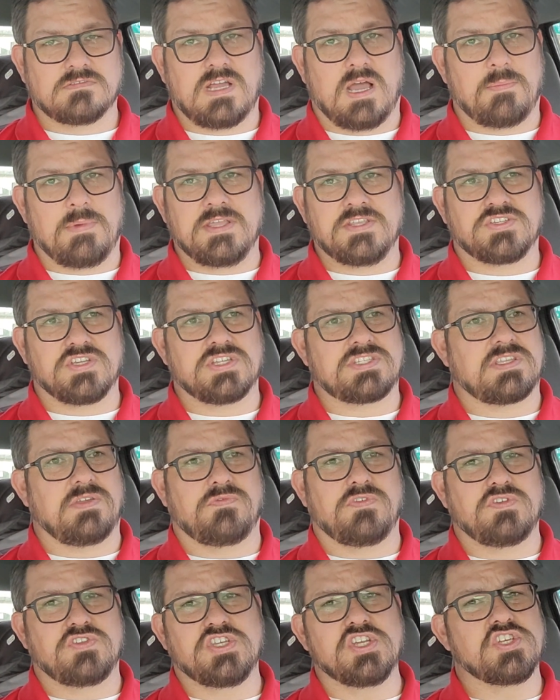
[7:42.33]
I mean, just
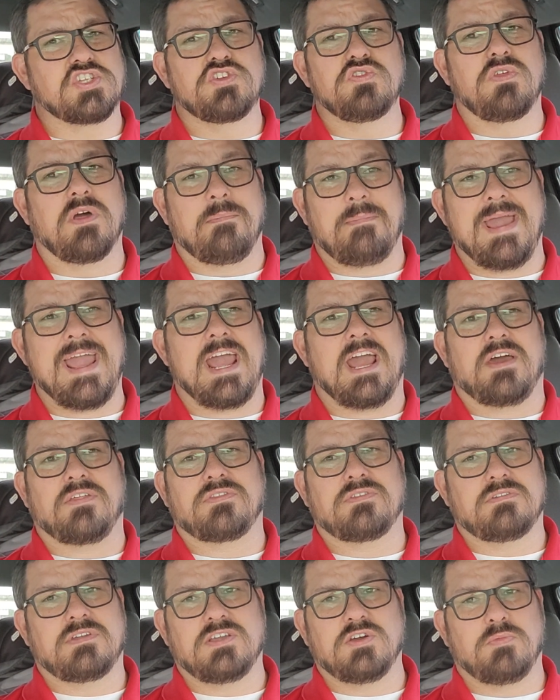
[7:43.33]
if you just do the
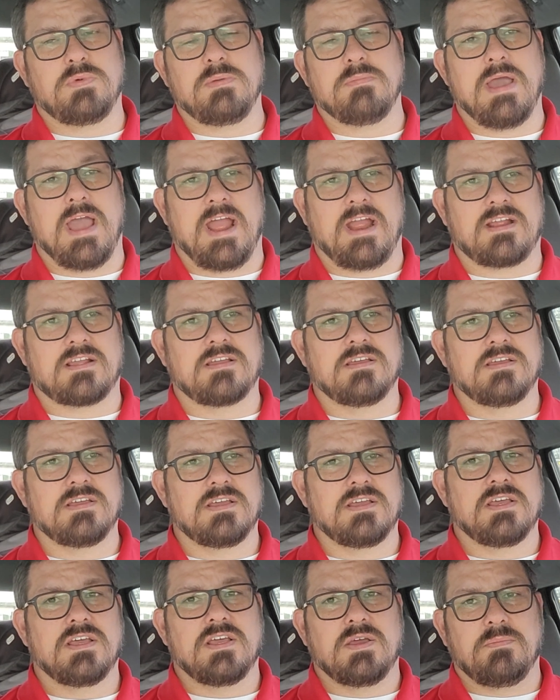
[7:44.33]
math, he'll be back
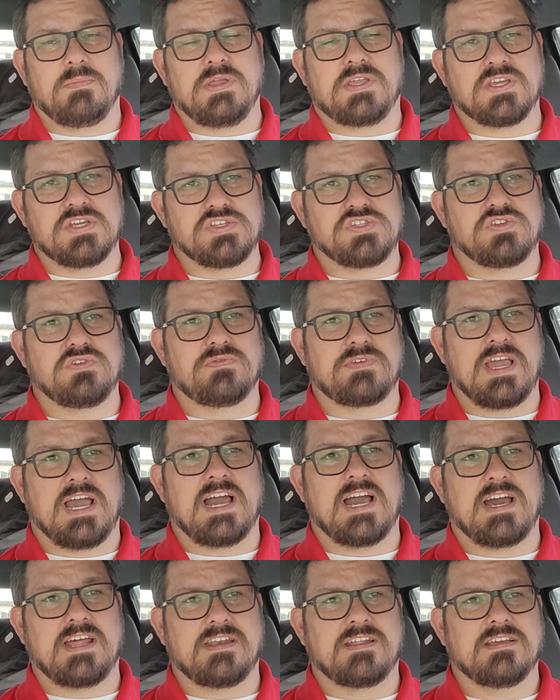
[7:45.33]
because you've
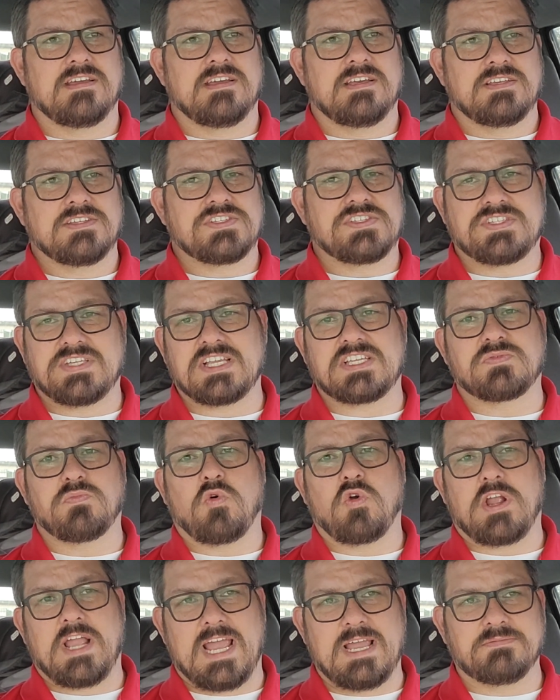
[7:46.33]
got six
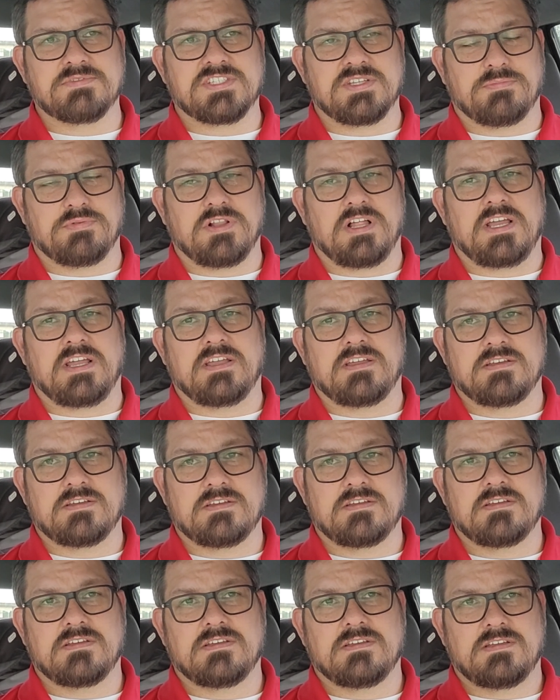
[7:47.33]
more games to play.
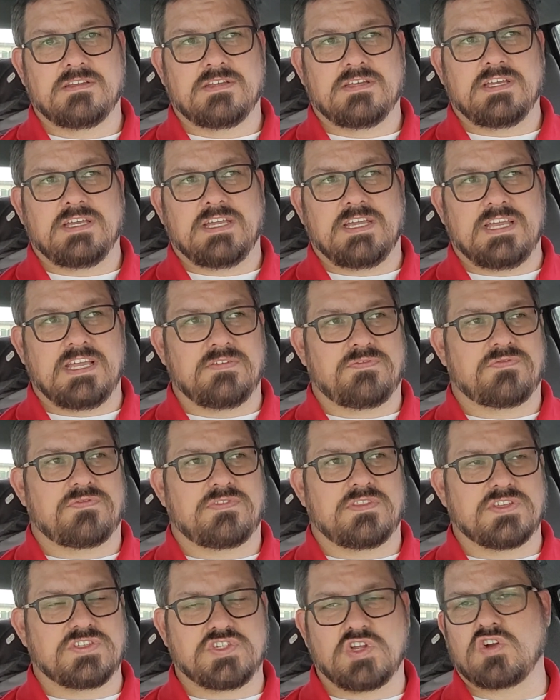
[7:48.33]
If
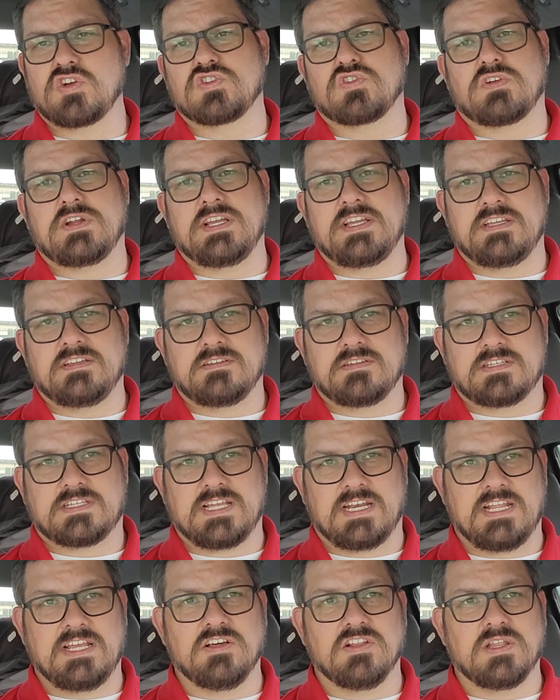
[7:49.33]
the surgery
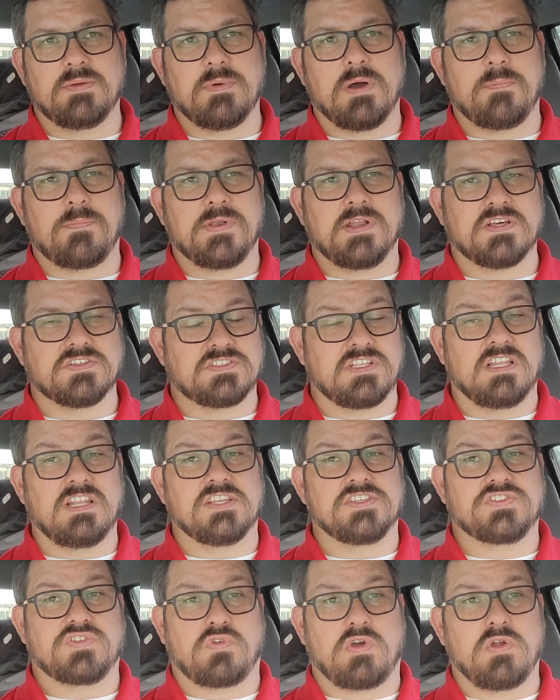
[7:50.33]
can heal him up in as
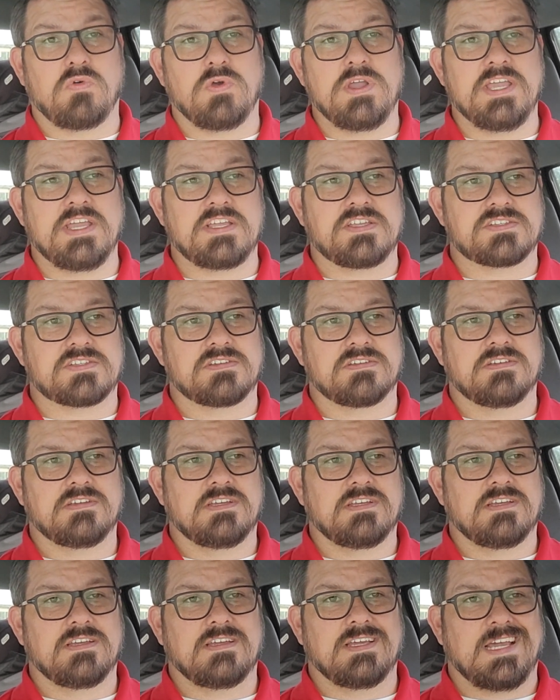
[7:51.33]
little as three weeks,
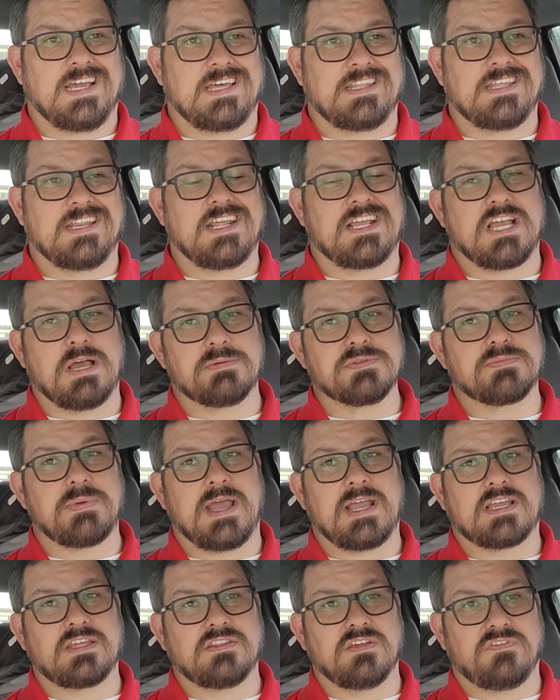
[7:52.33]
and then he comes
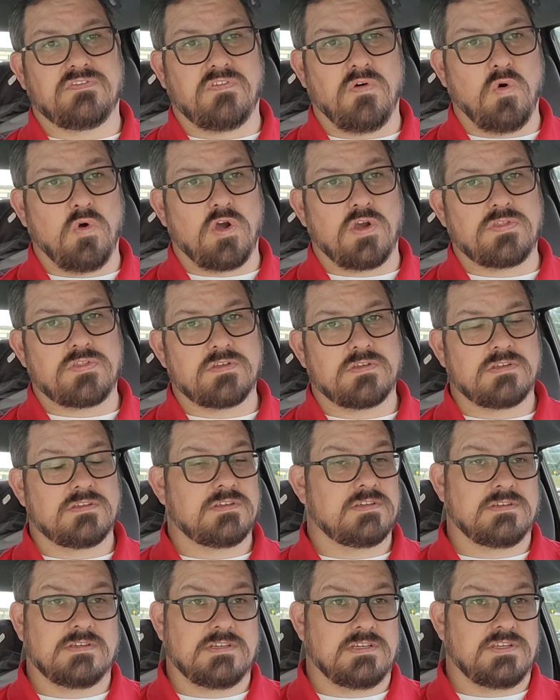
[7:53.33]
back in the fourth,
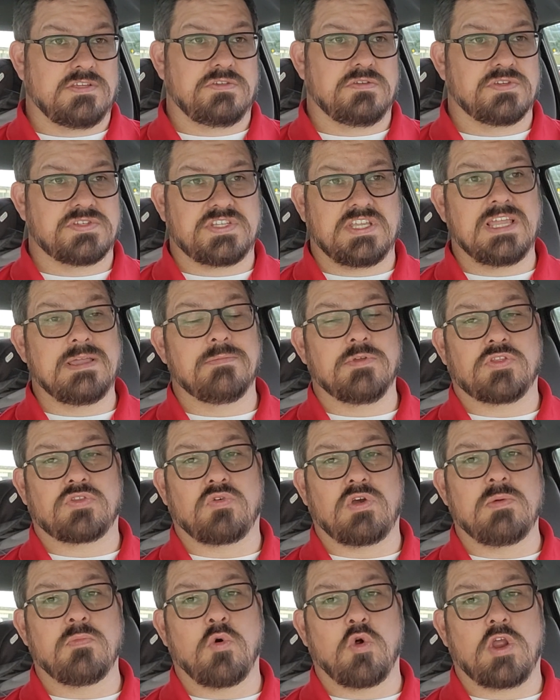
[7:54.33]
you'll see him in
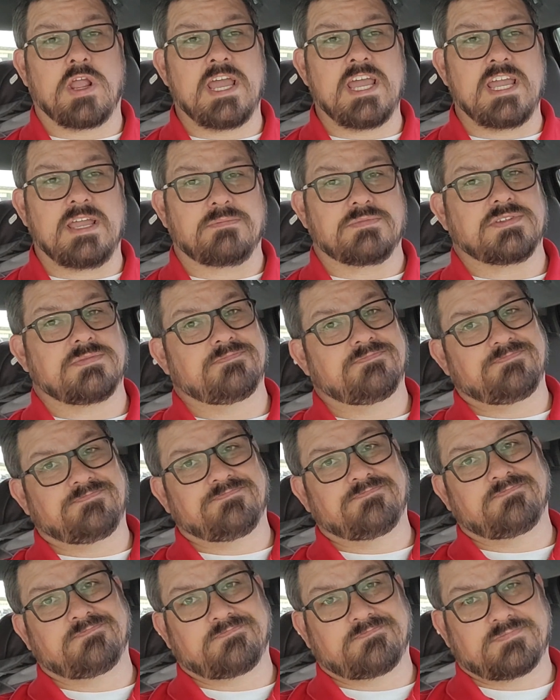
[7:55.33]
three more games.
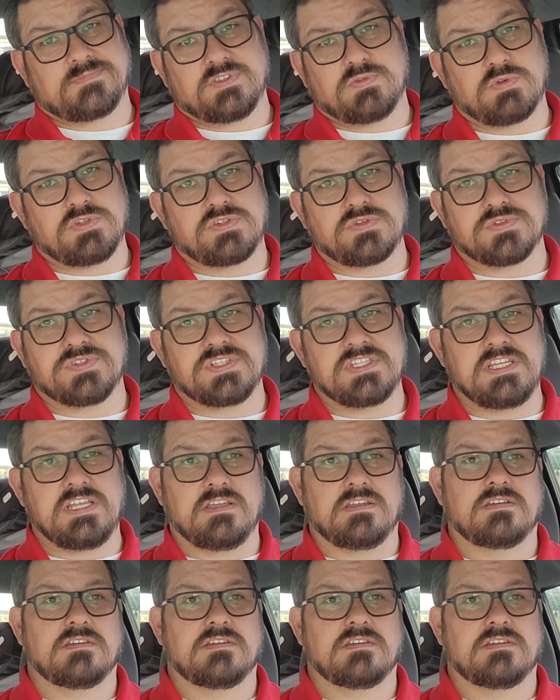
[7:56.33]
That's what you'll see.